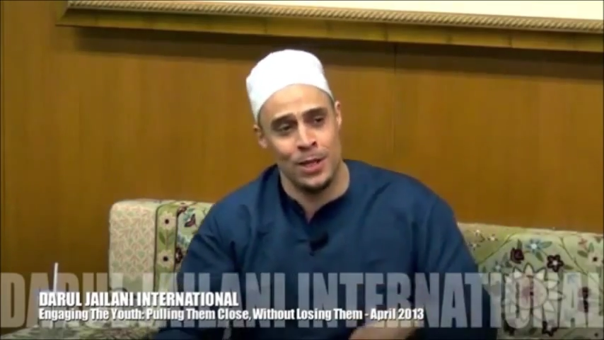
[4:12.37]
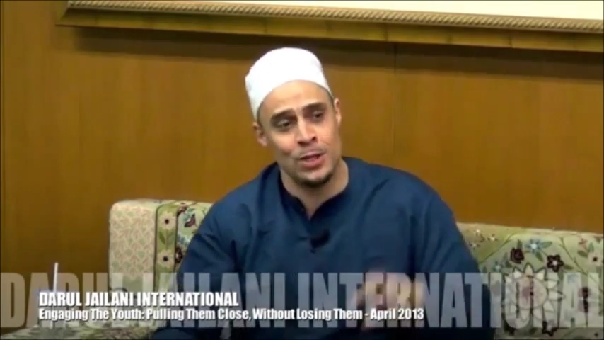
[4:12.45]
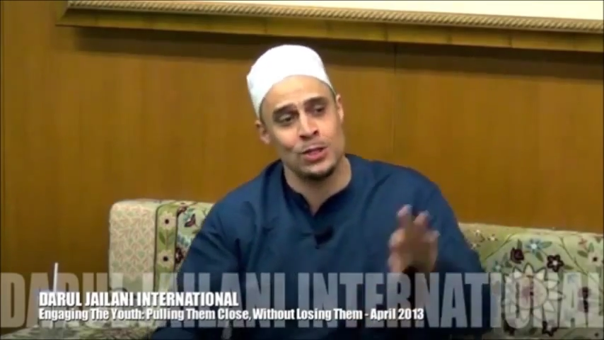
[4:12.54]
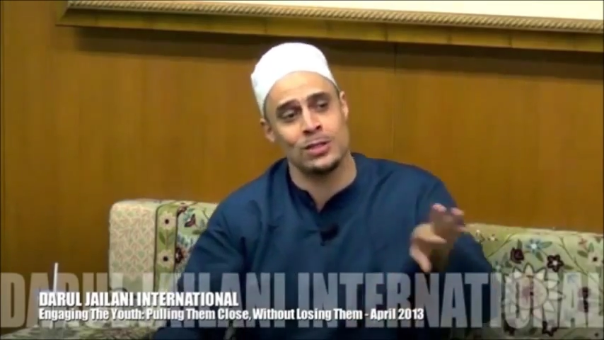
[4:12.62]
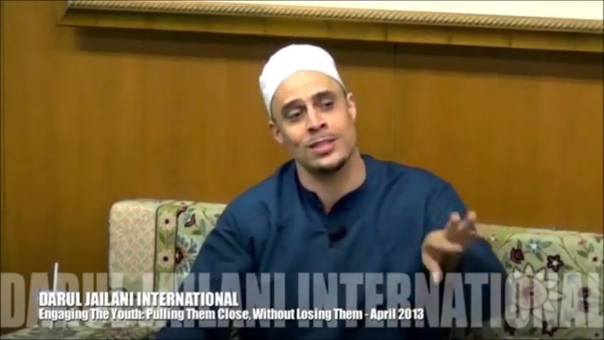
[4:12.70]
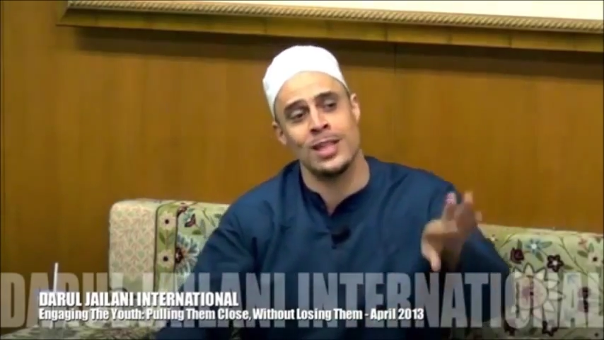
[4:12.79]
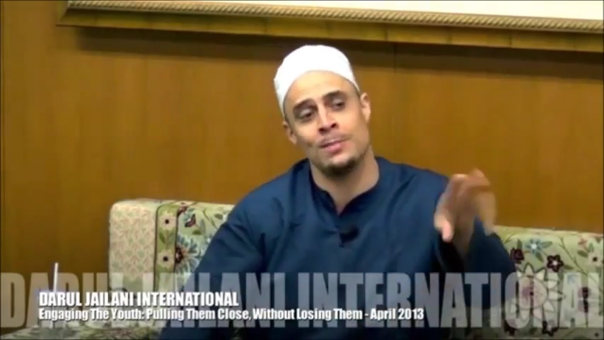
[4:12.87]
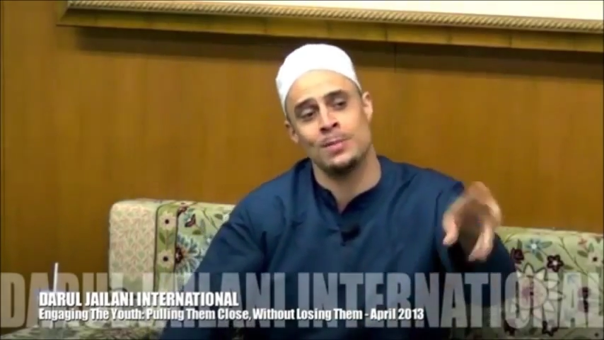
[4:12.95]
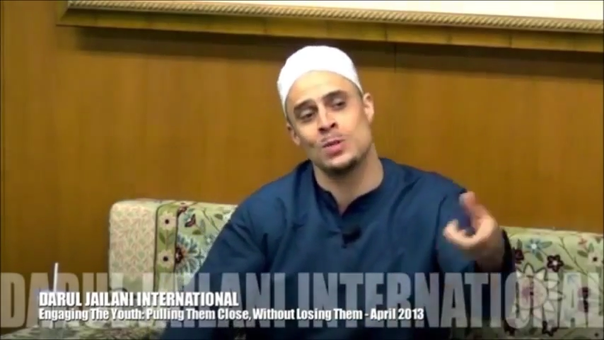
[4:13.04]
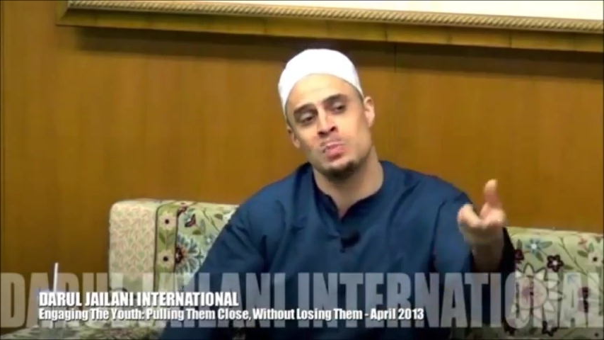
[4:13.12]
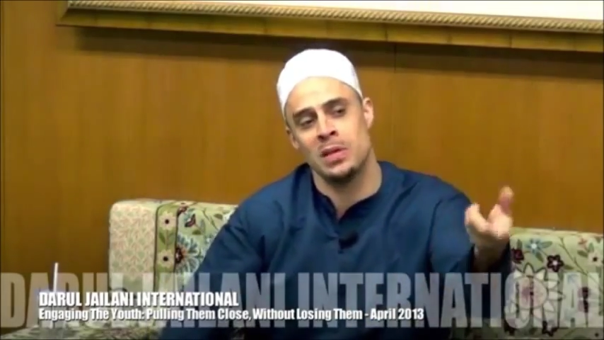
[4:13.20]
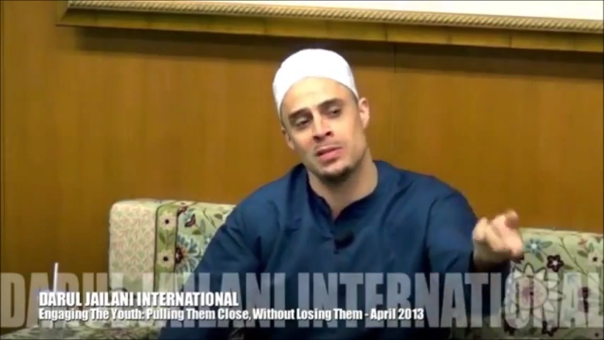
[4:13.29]
He took the time
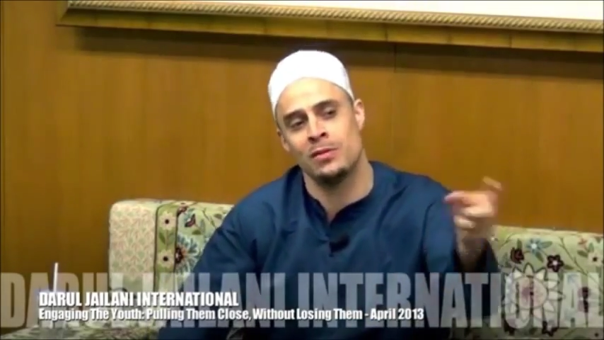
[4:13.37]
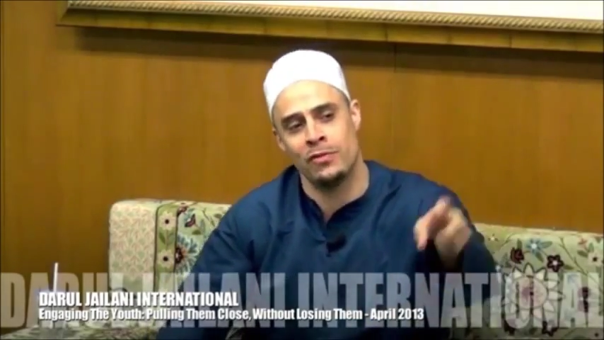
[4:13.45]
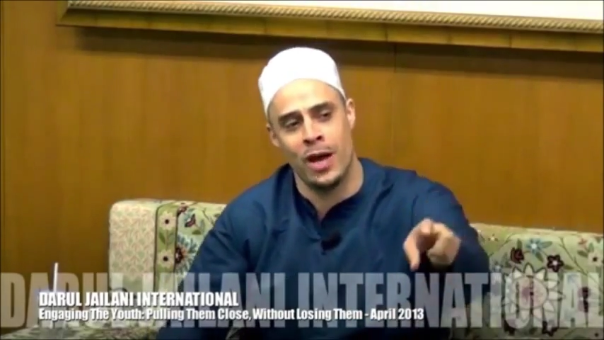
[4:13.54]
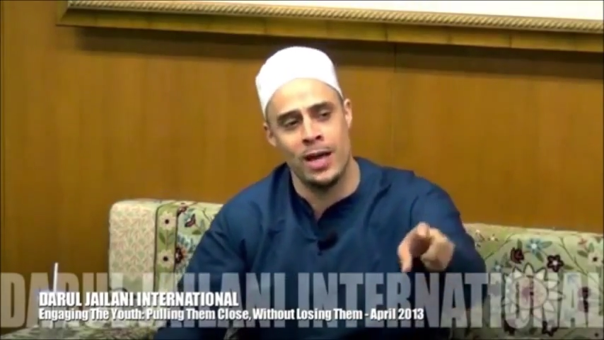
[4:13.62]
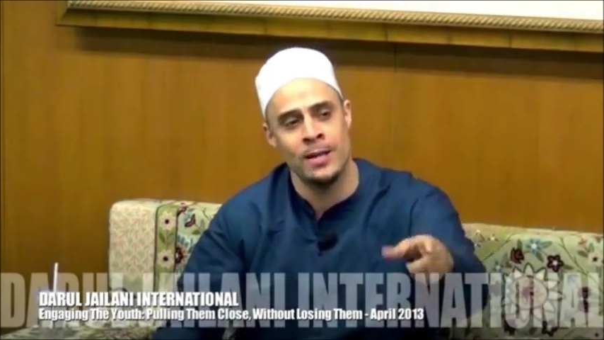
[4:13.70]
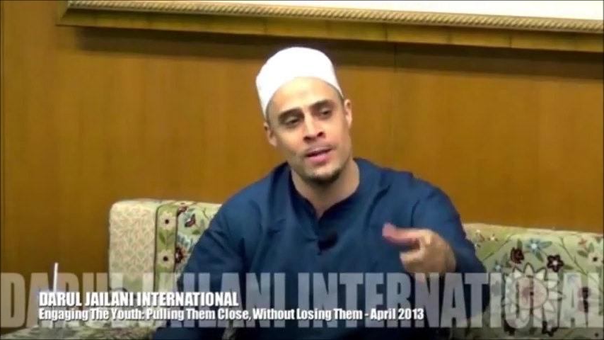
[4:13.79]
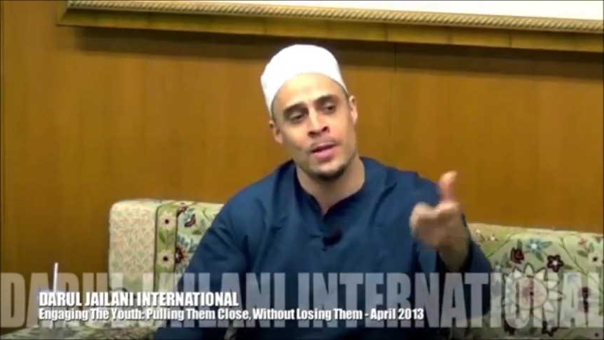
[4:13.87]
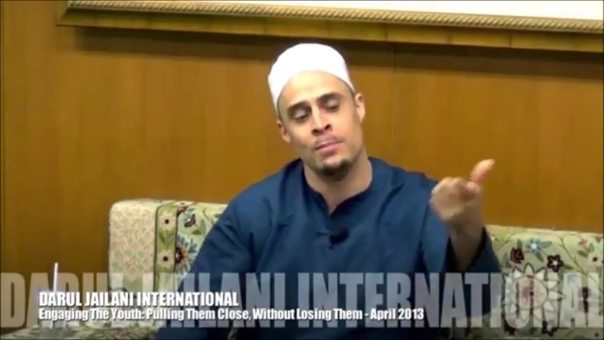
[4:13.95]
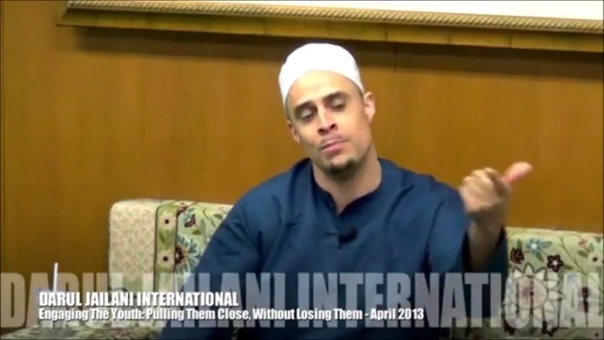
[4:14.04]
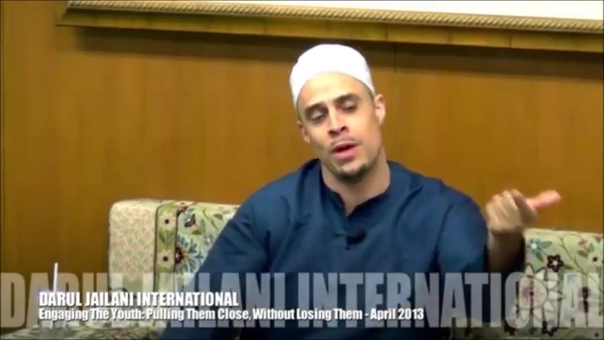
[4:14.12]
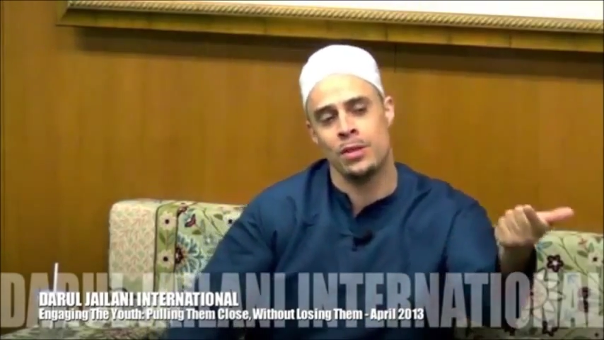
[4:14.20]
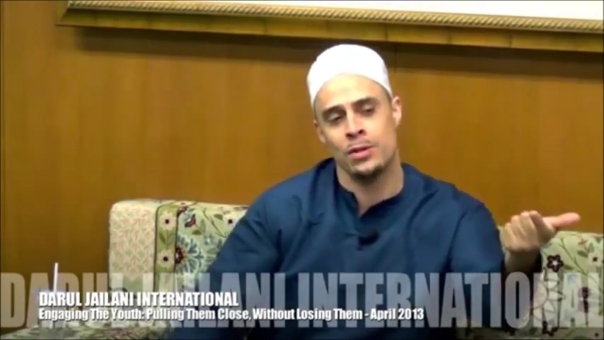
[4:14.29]
to specify.
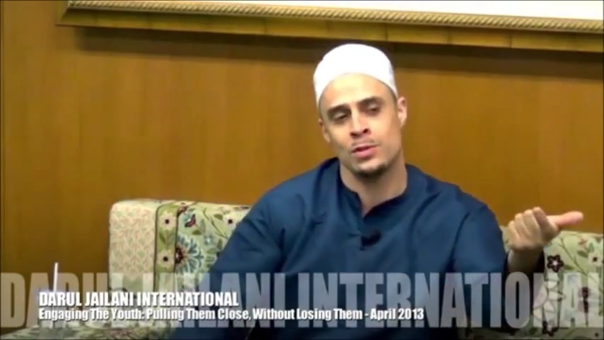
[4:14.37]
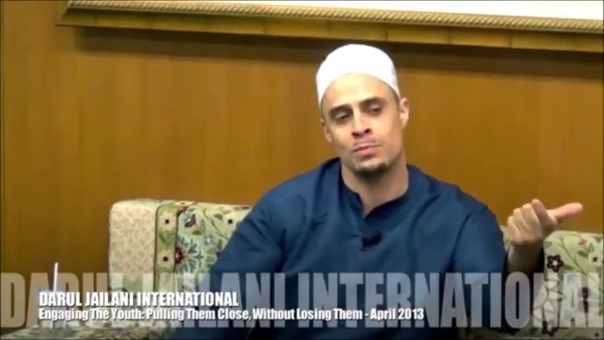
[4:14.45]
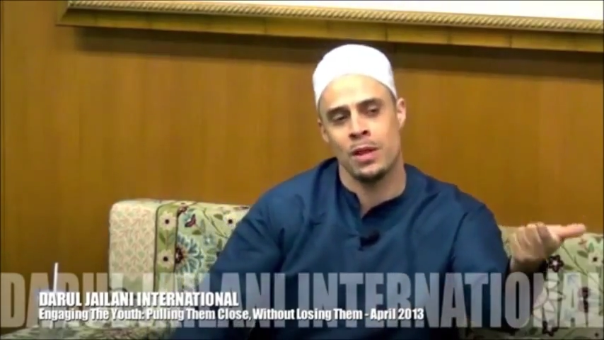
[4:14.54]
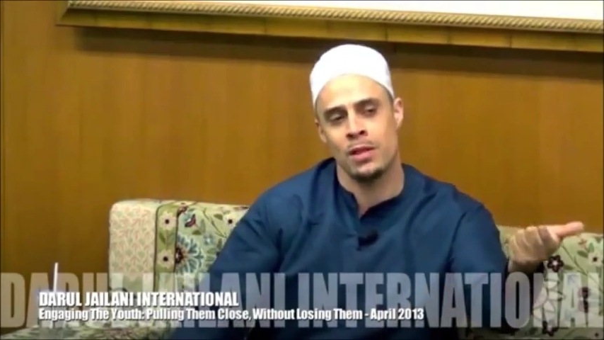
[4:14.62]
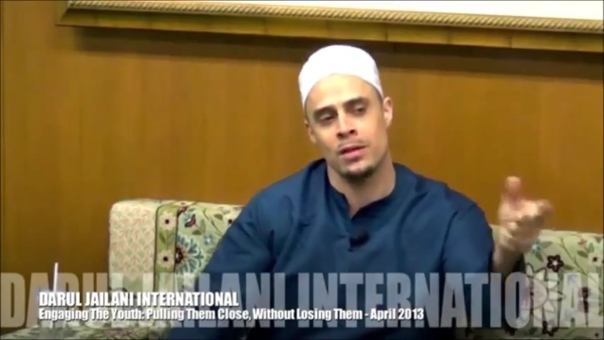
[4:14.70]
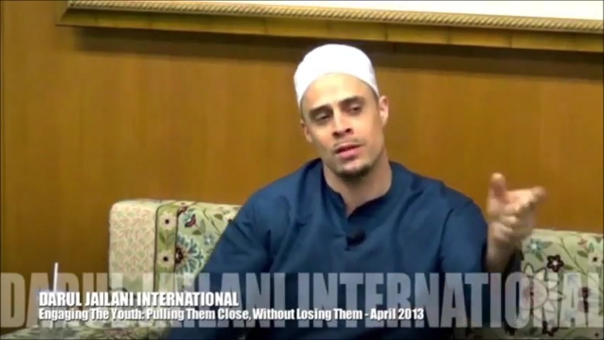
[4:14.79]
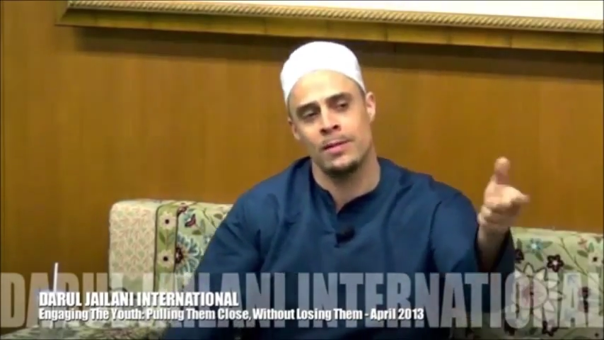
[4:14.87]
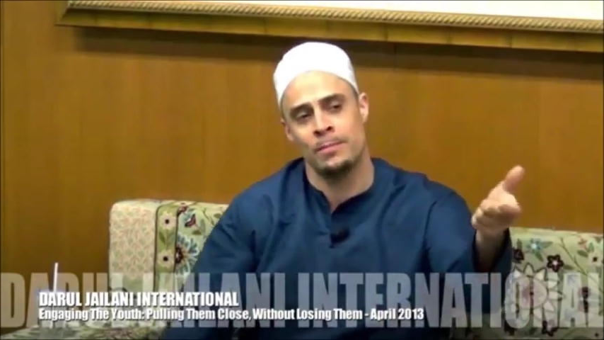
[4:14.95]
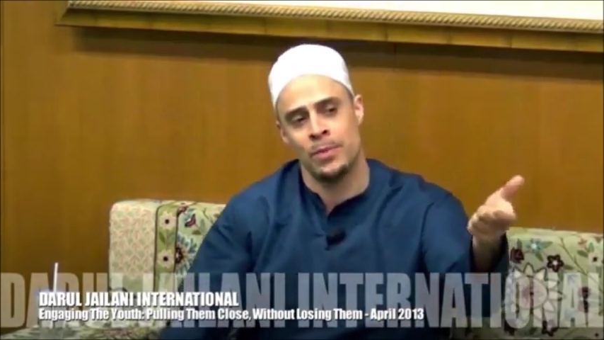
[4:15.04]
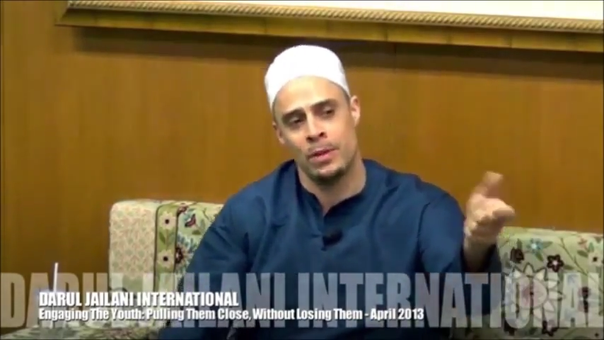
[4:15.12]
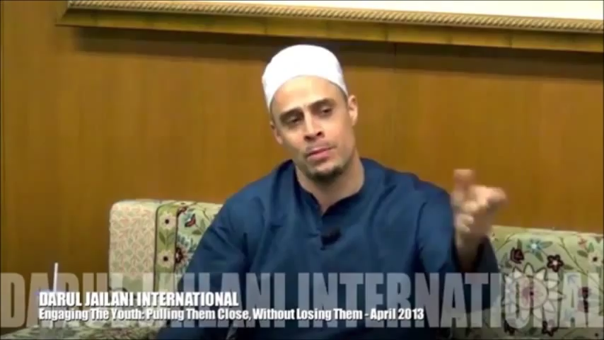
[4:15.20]
Mother's brother,